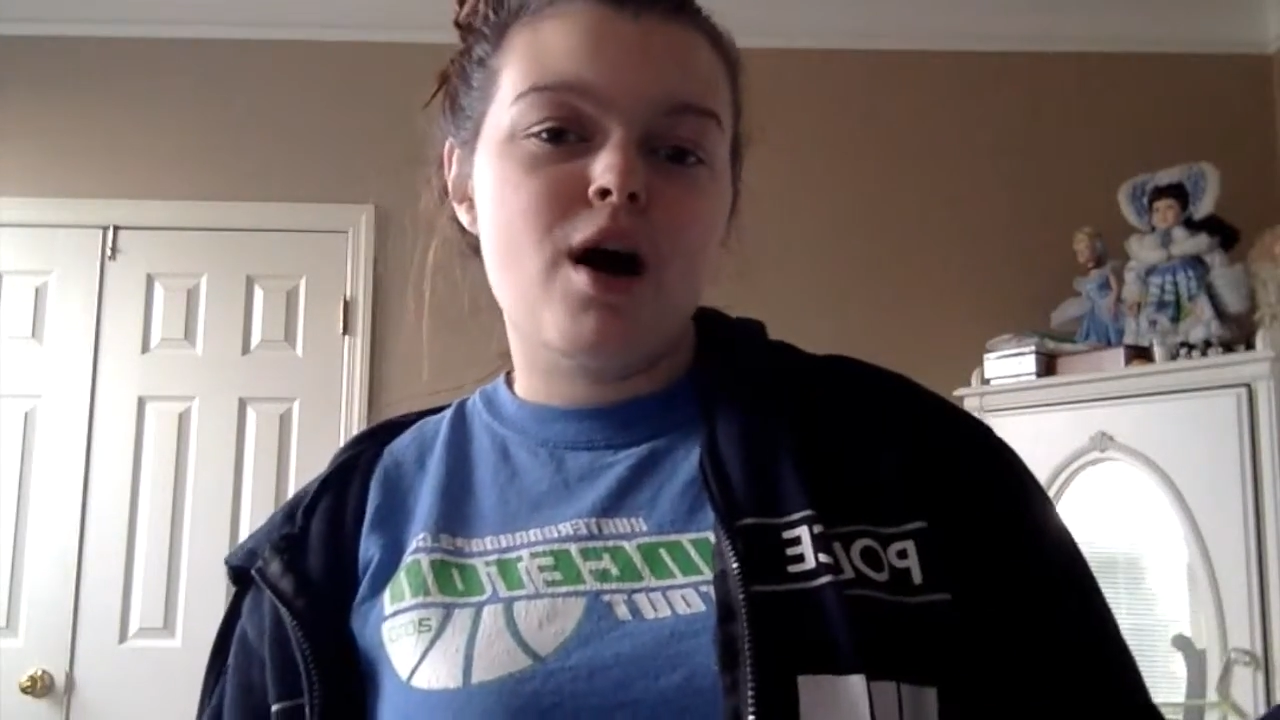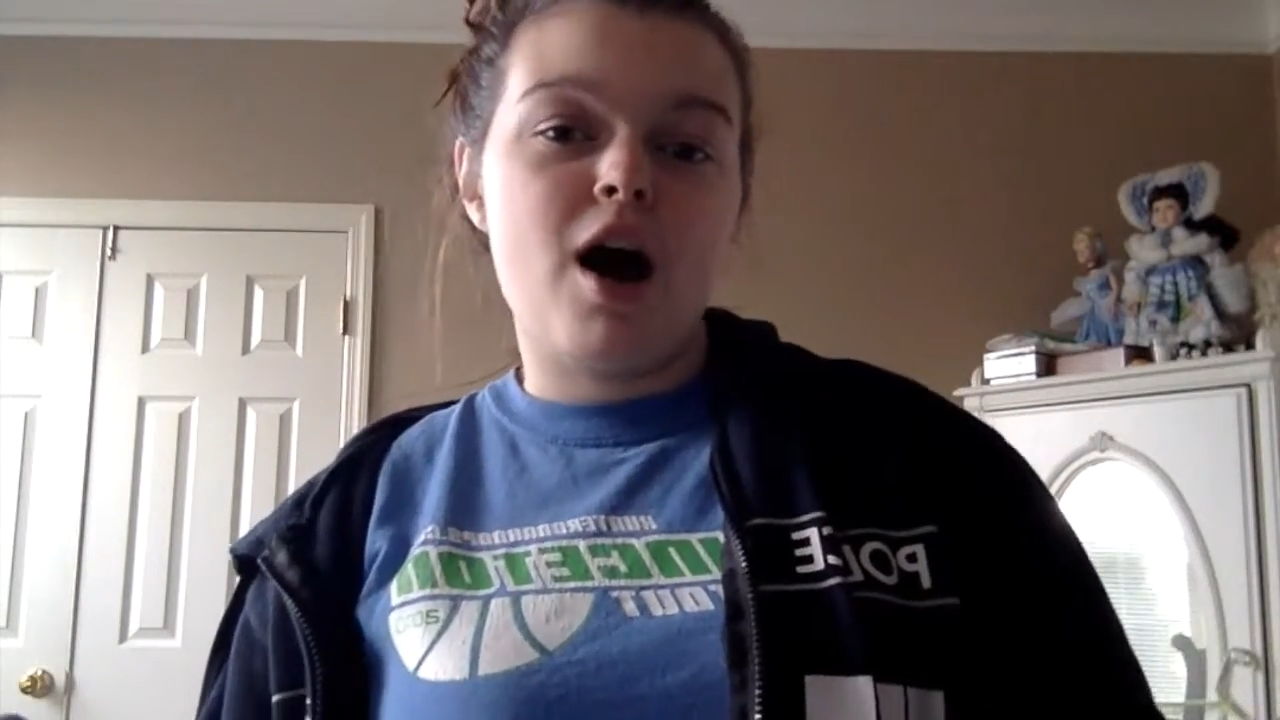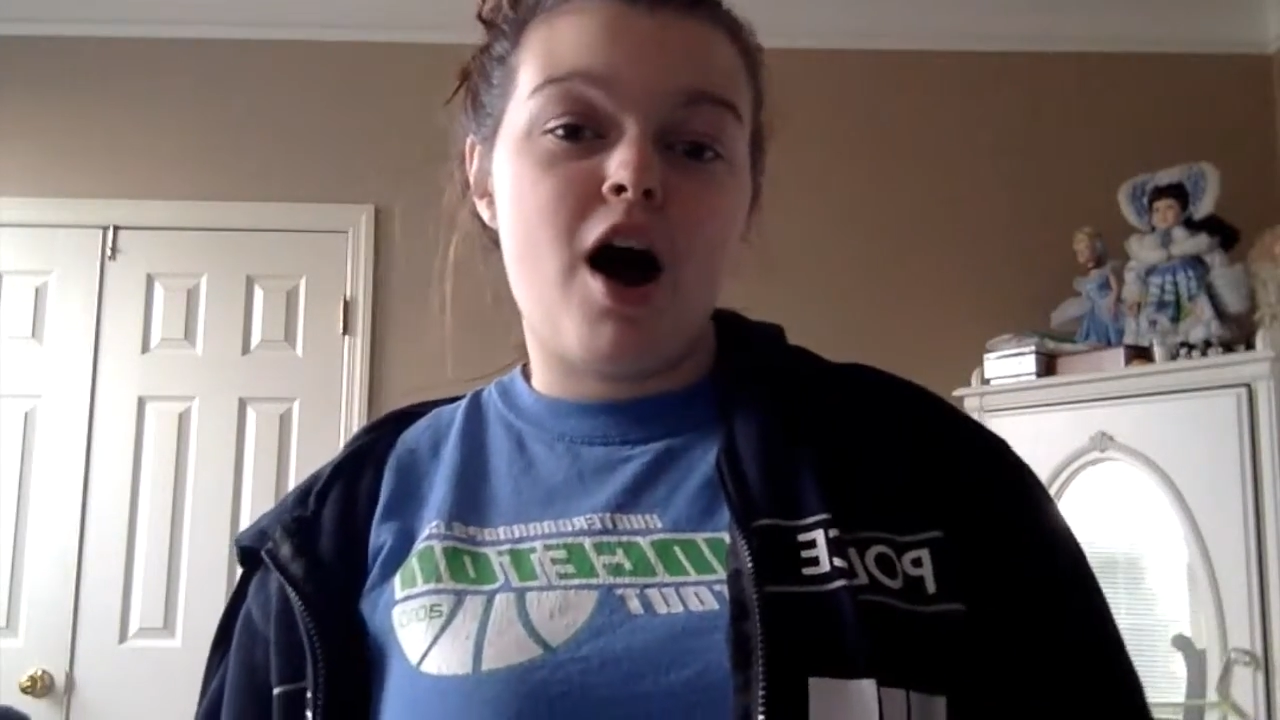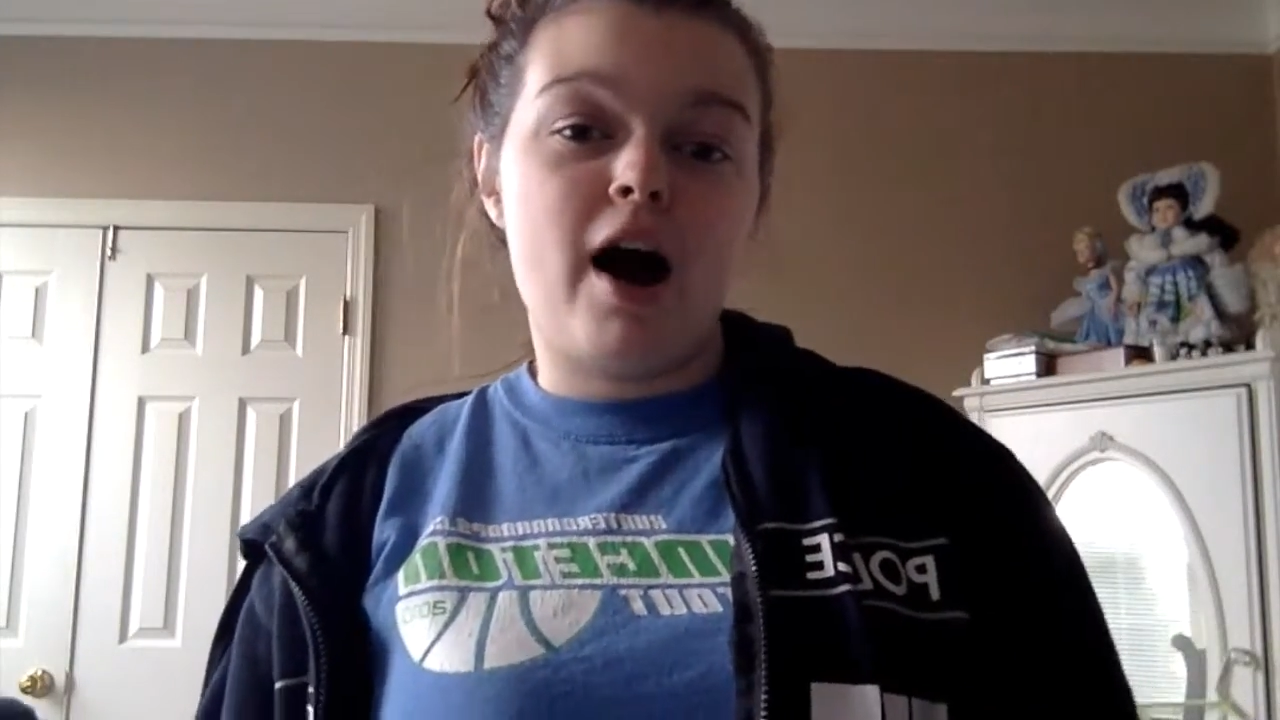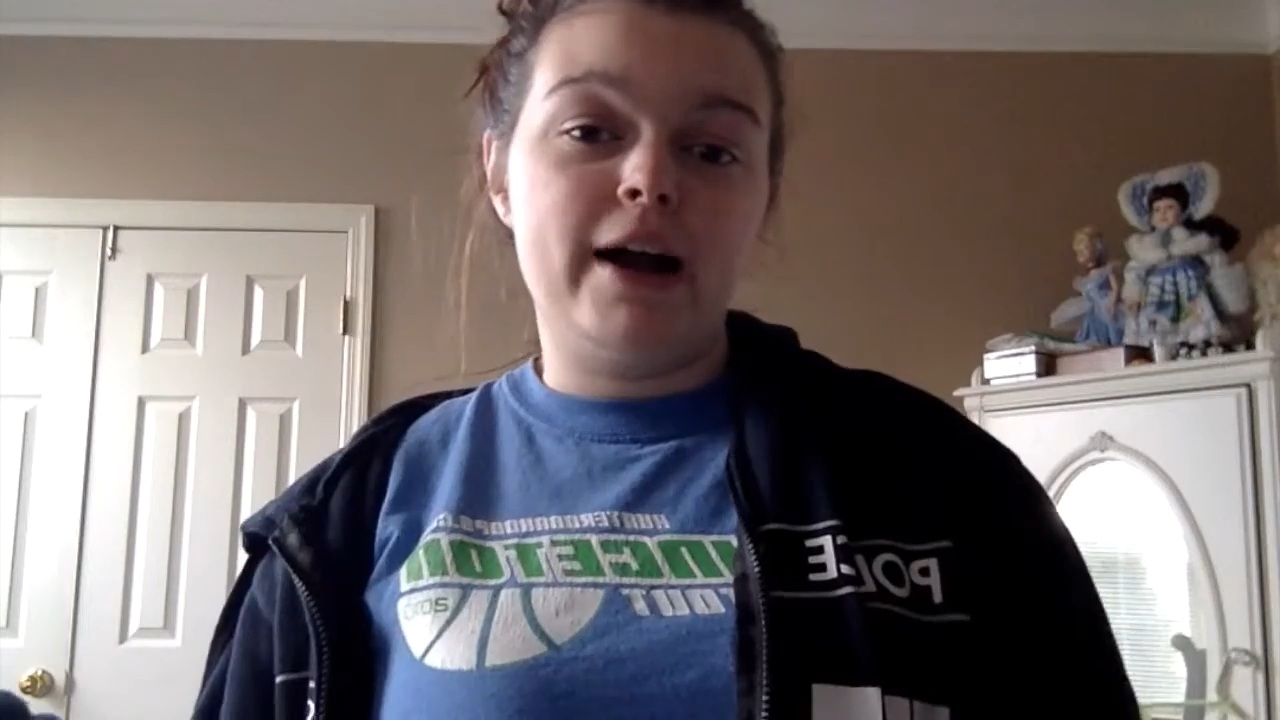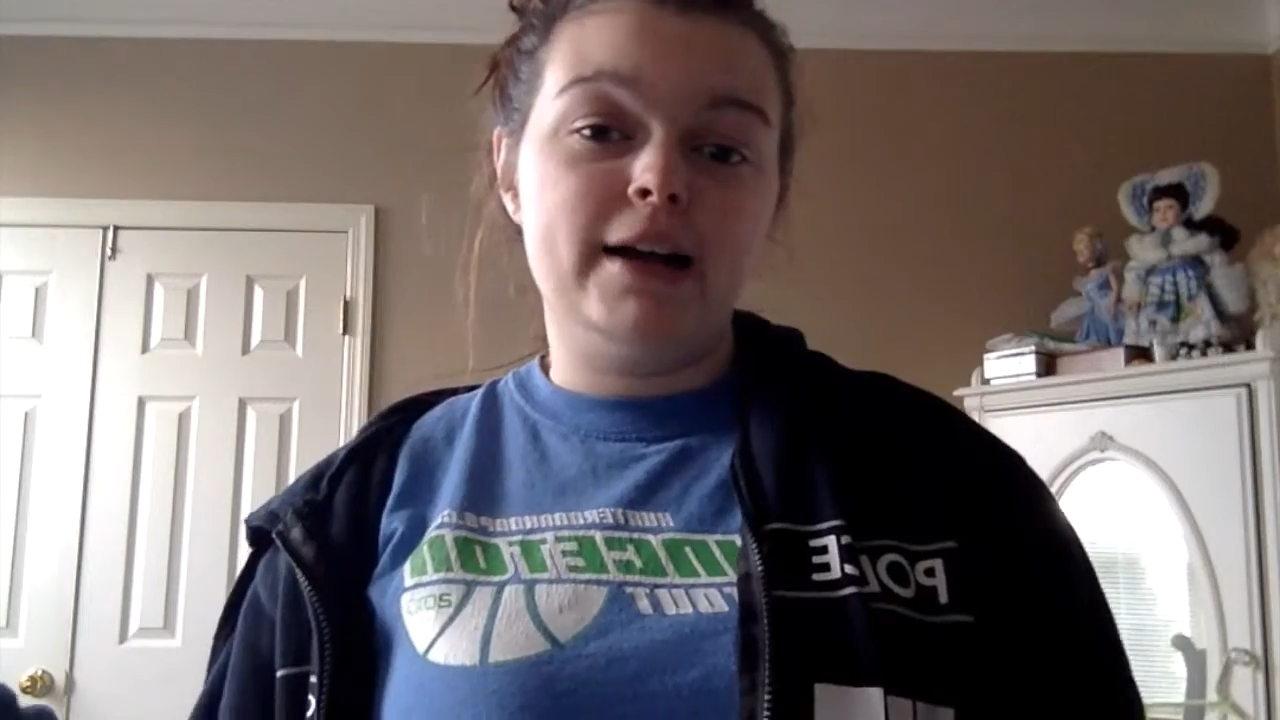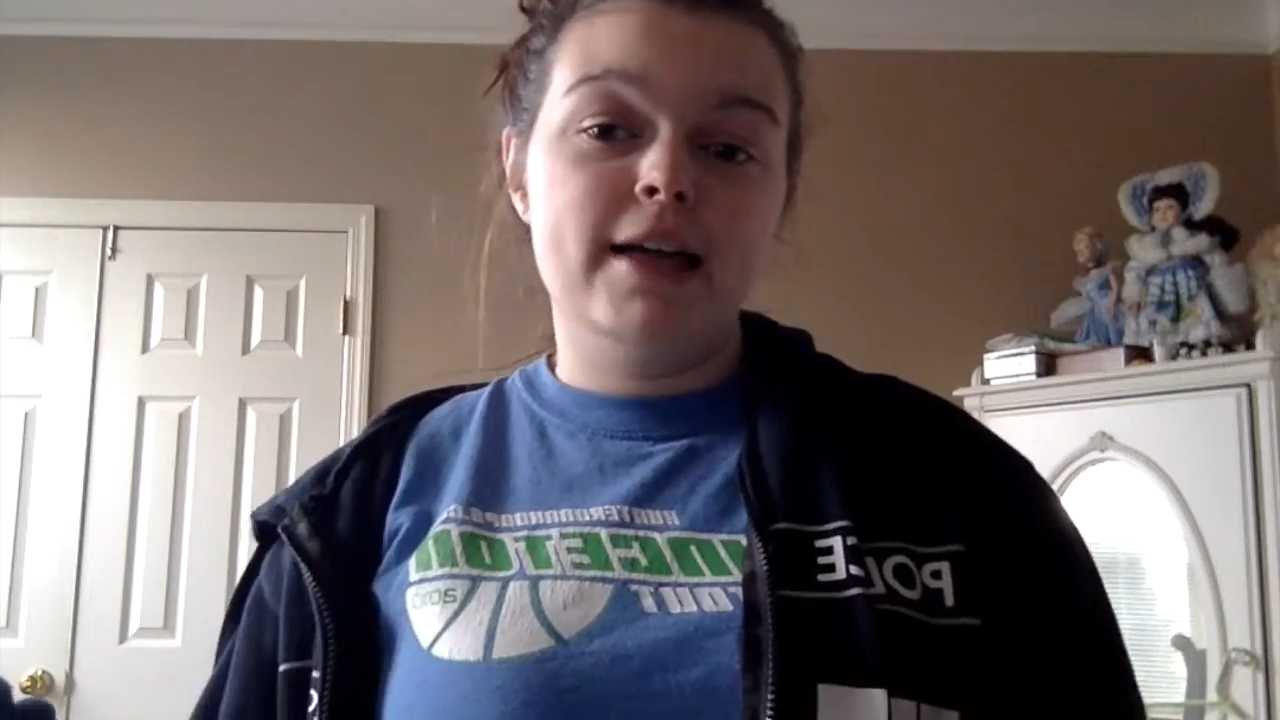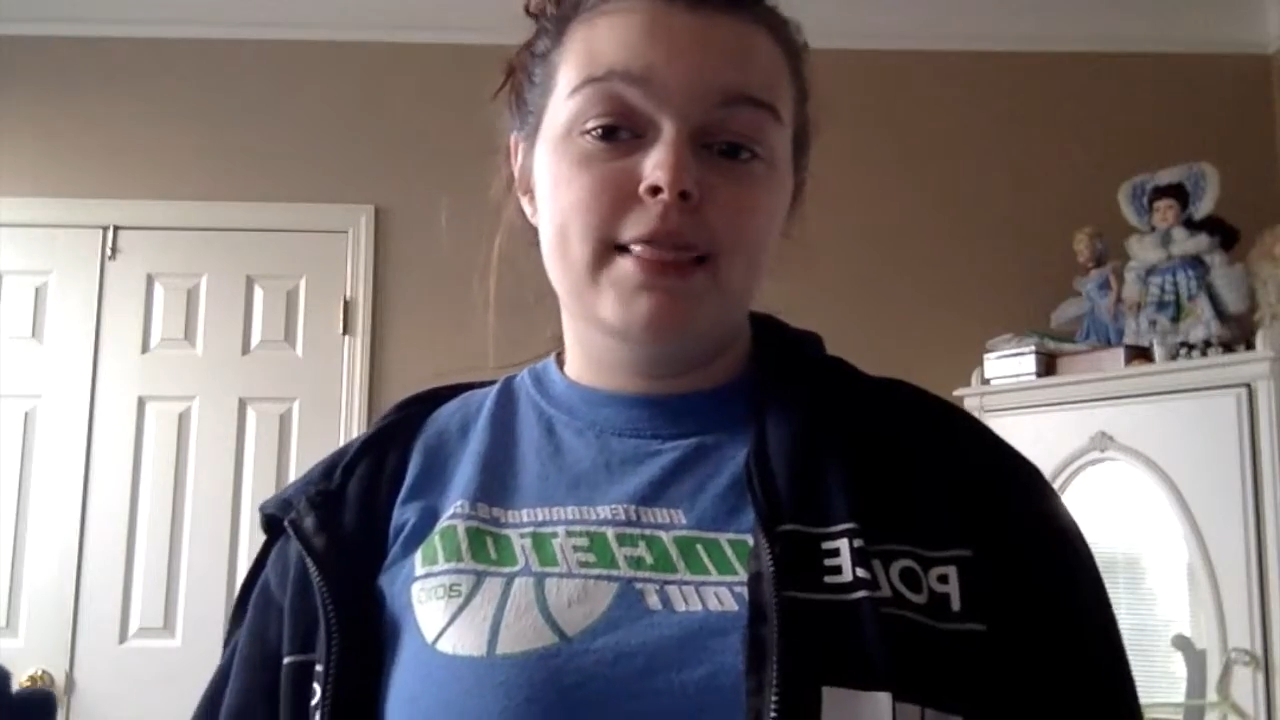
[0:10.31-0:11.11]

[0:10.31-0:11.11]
on